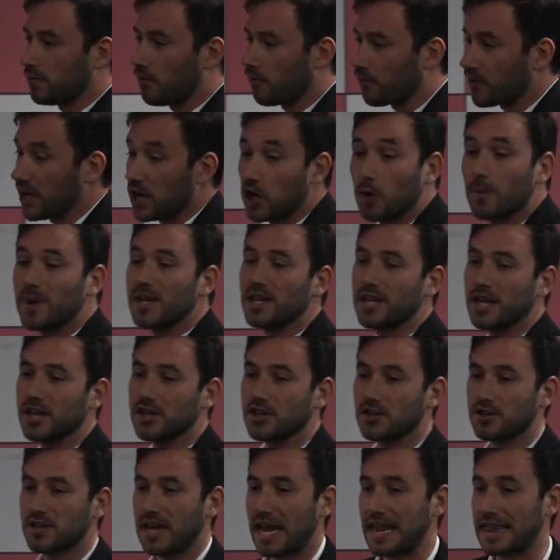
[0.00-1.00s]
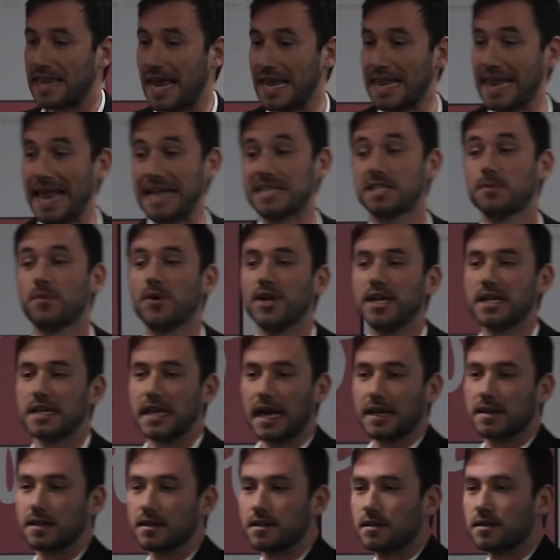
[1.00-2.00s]
recommendation, and then let's bring
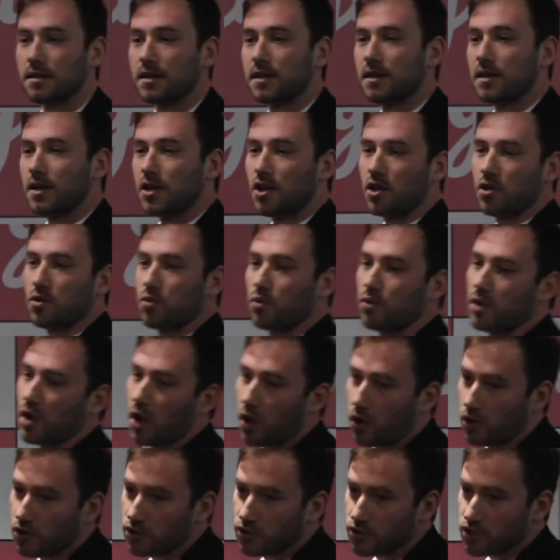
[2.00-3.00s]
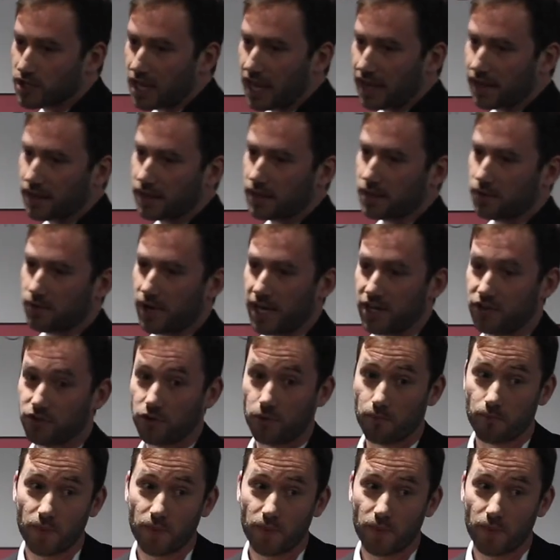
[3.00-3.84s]
that to the whole society, right? So